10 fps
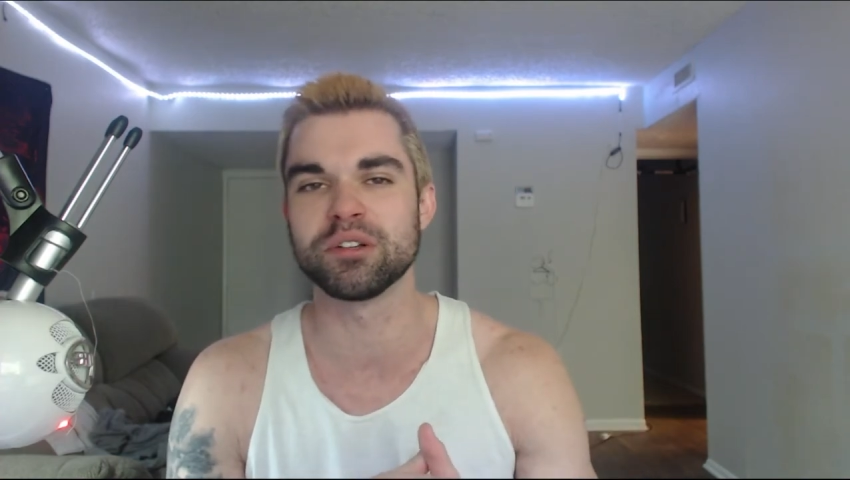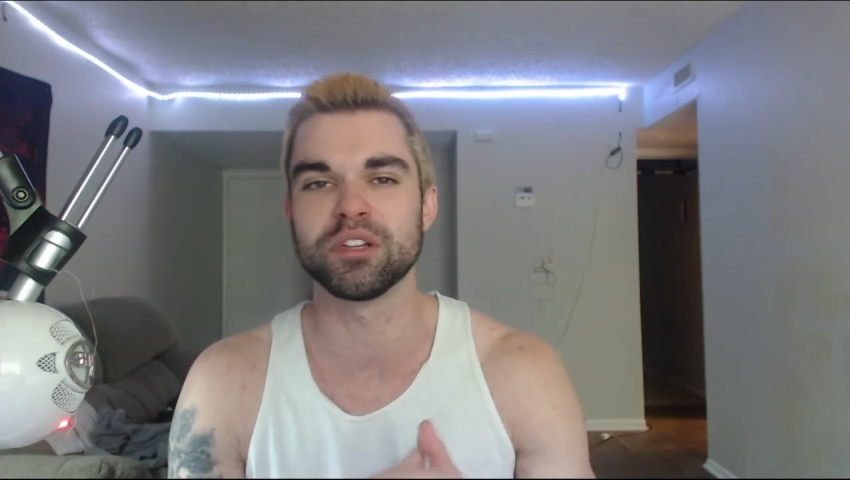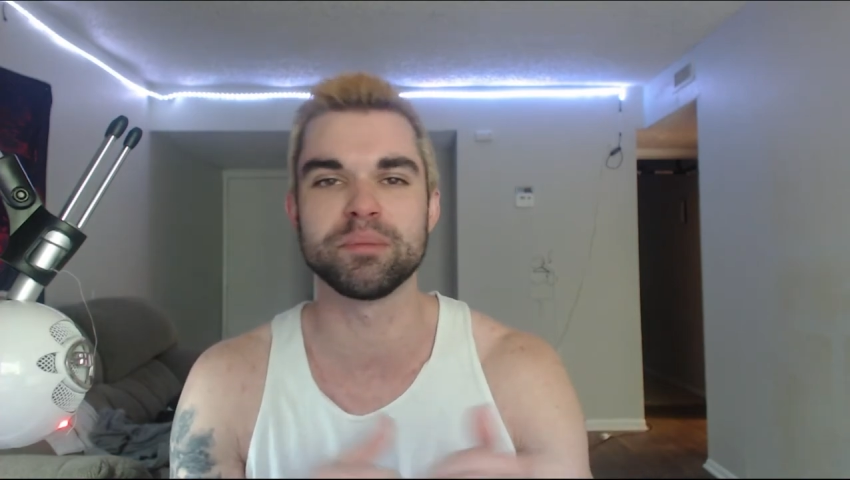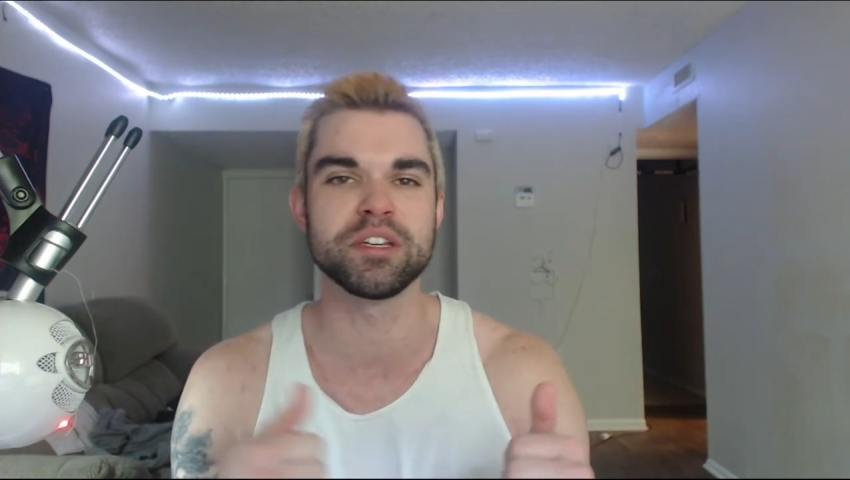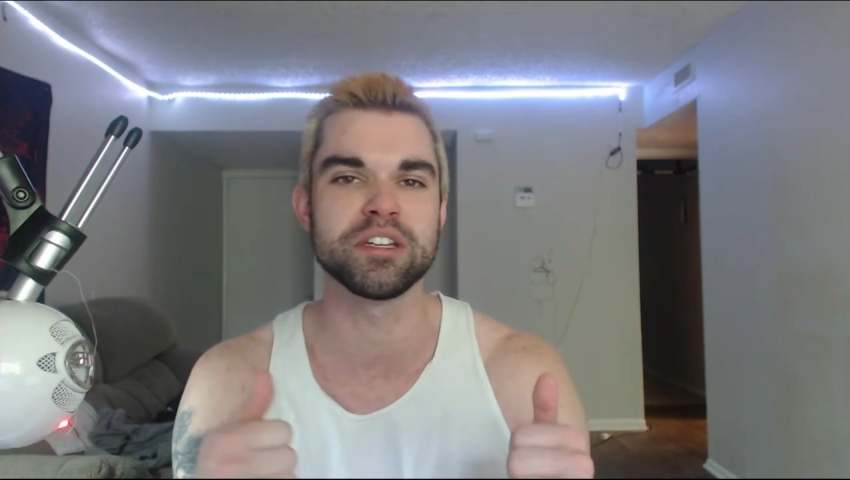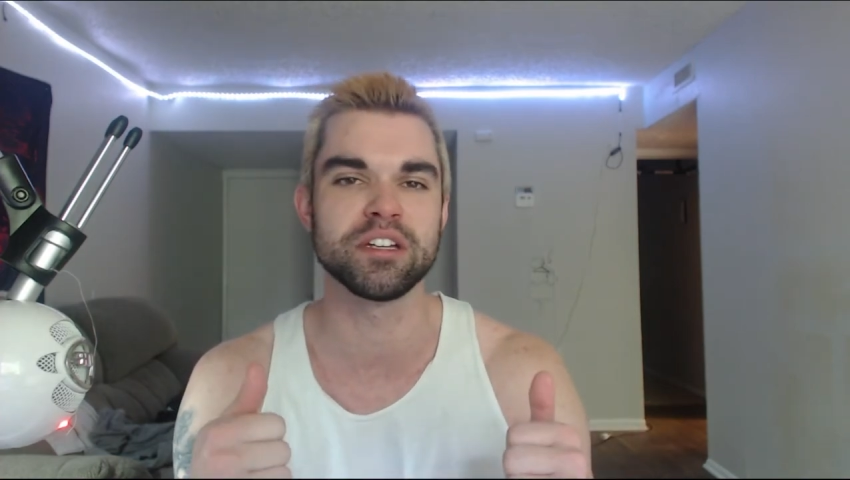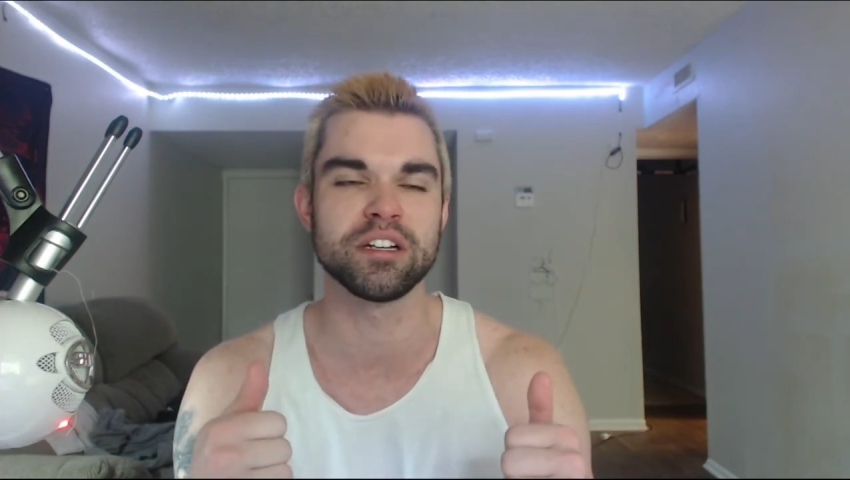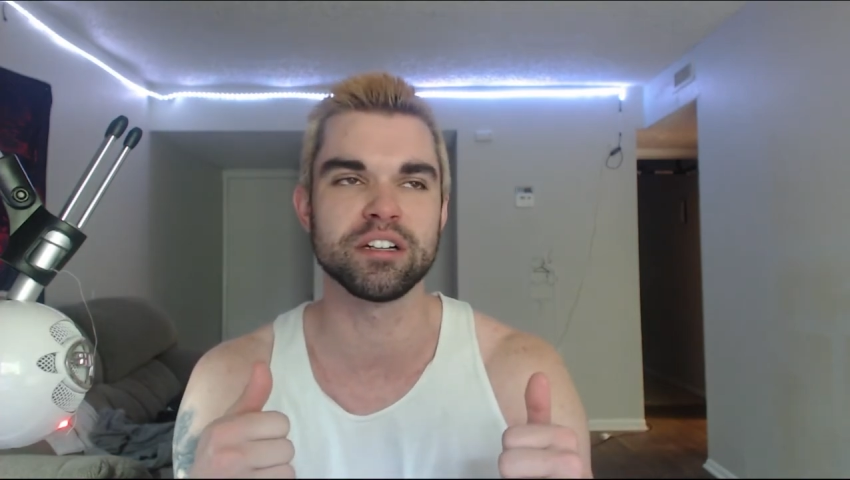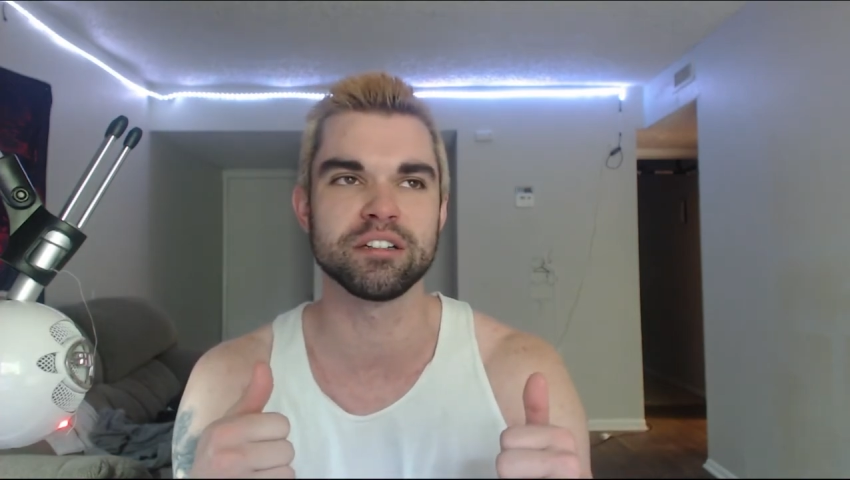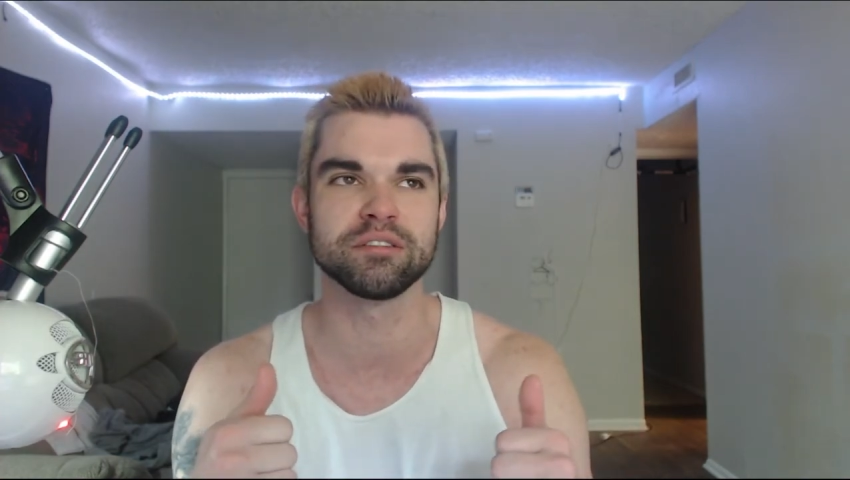Let me
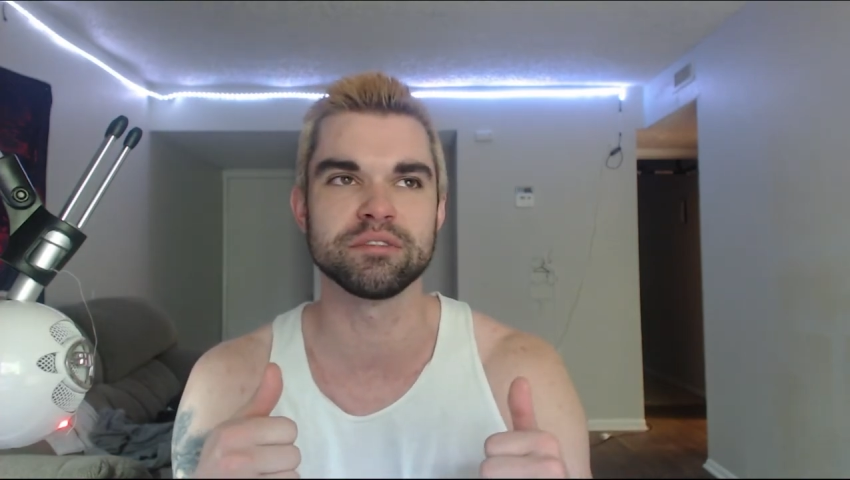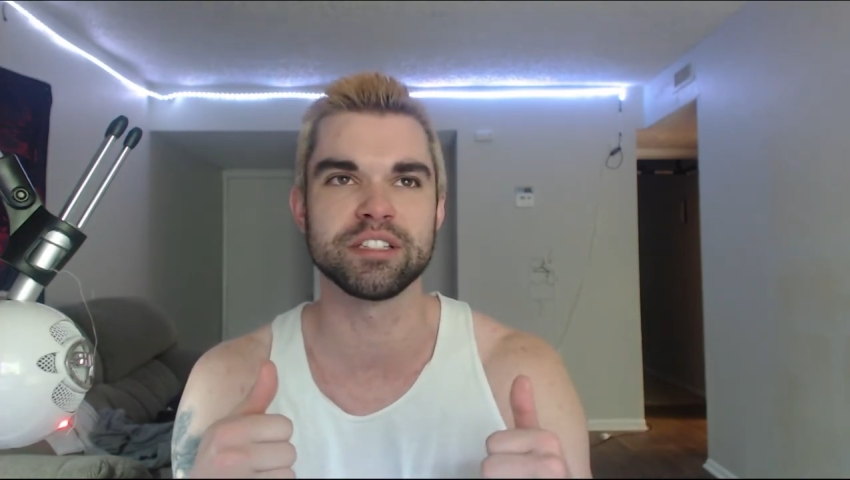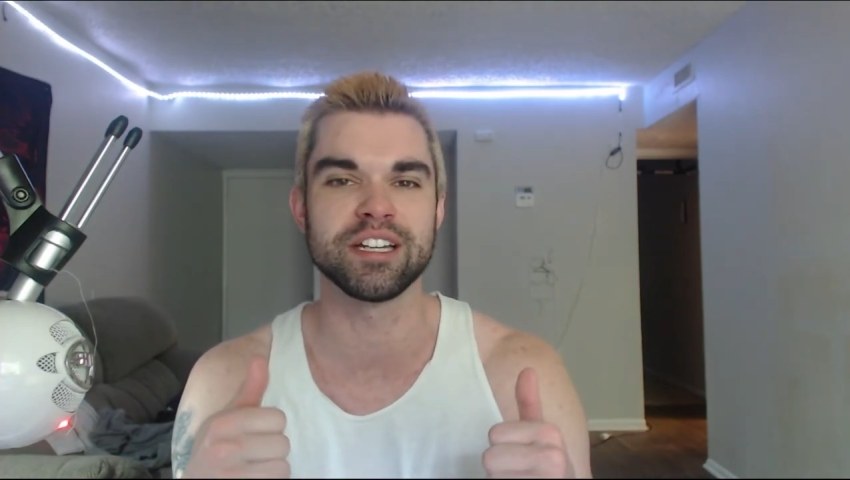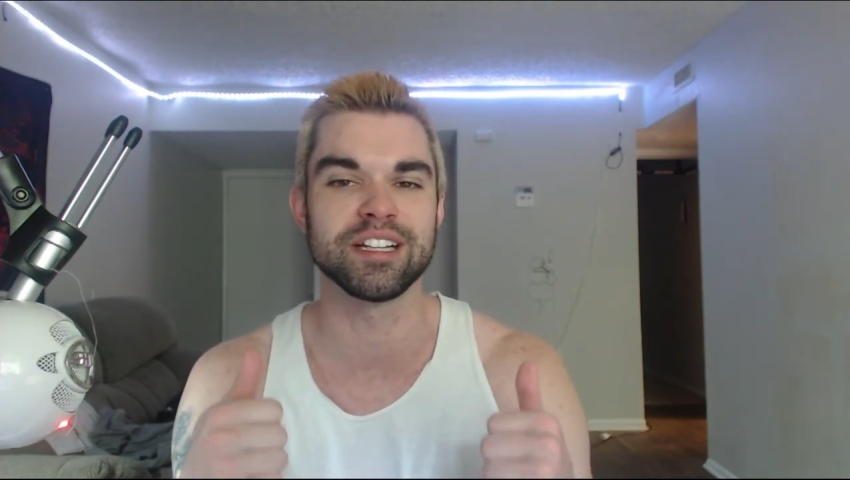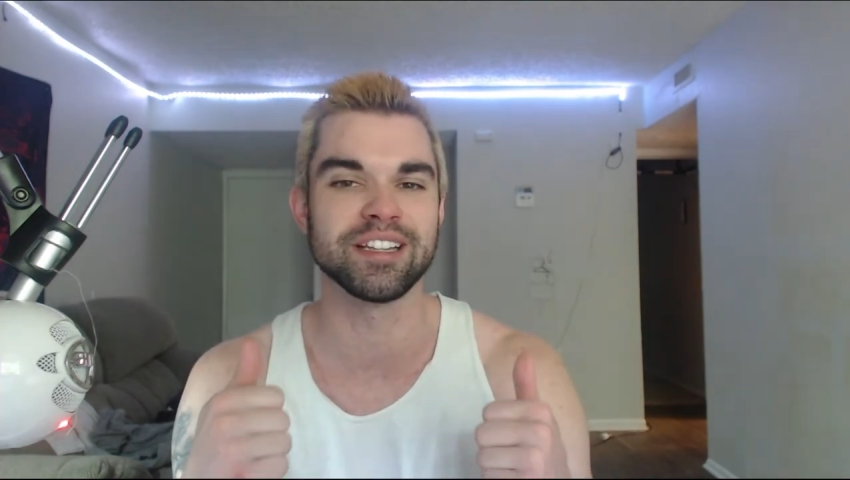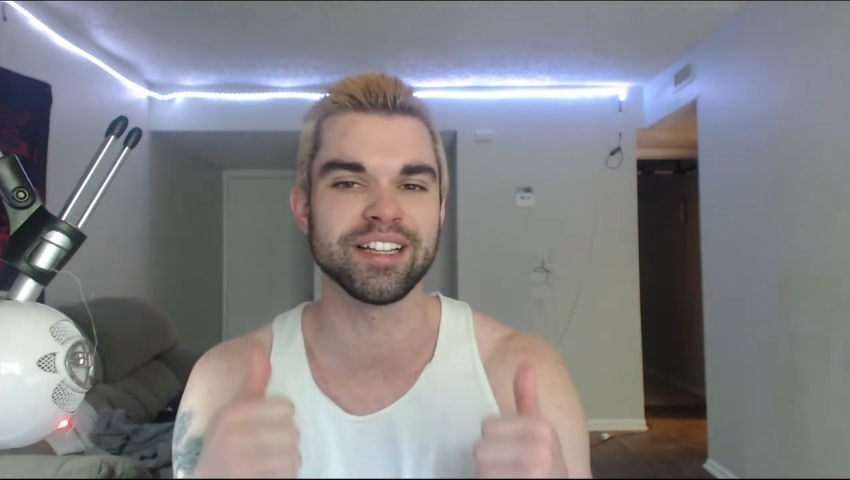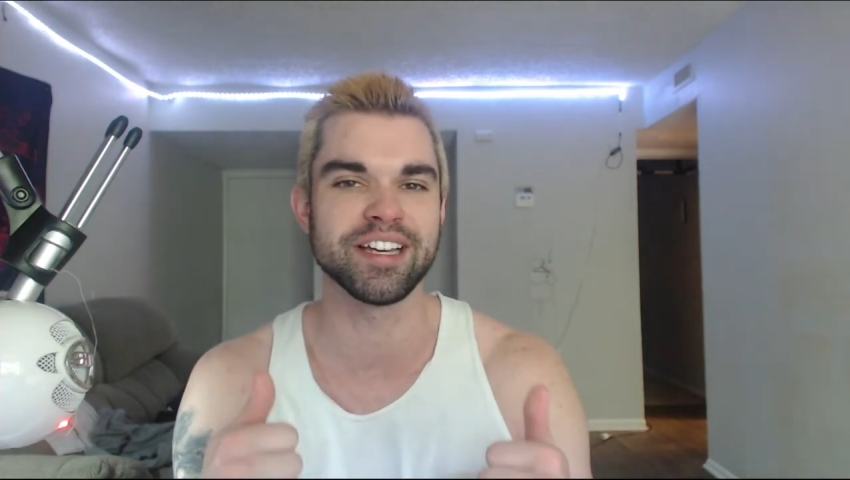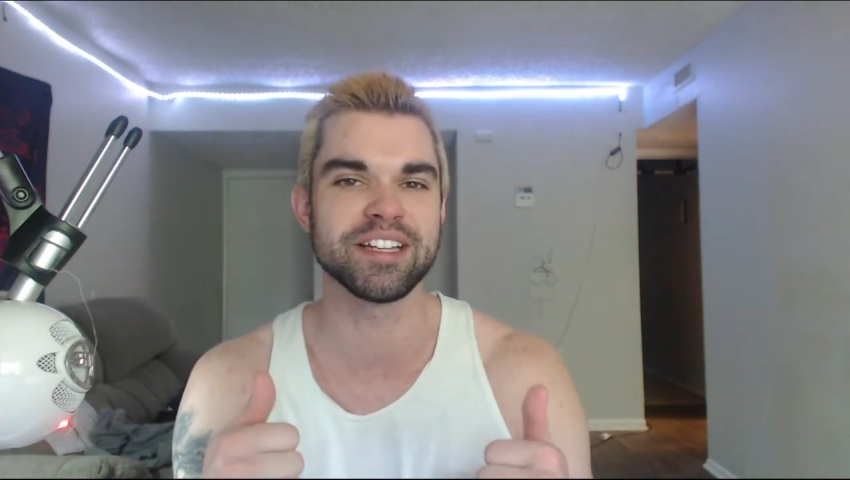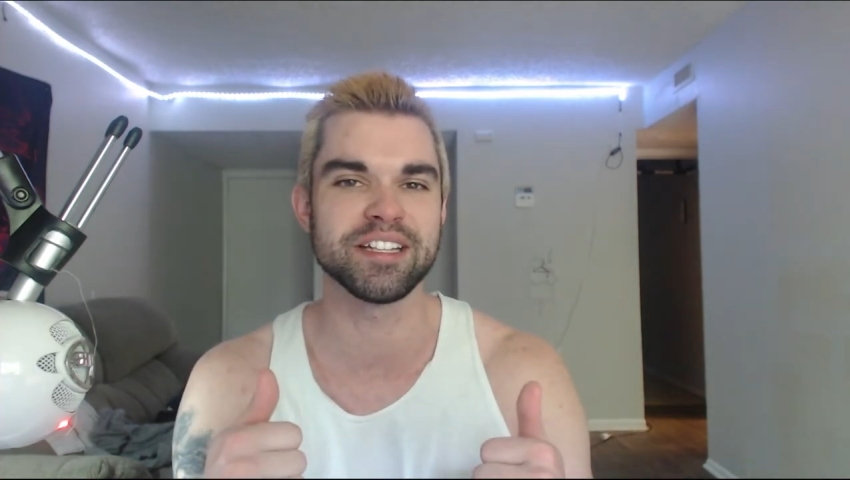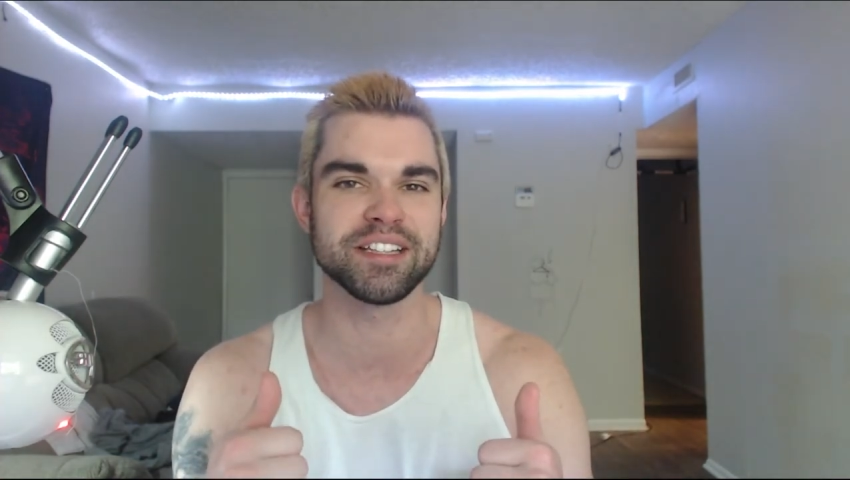get a like.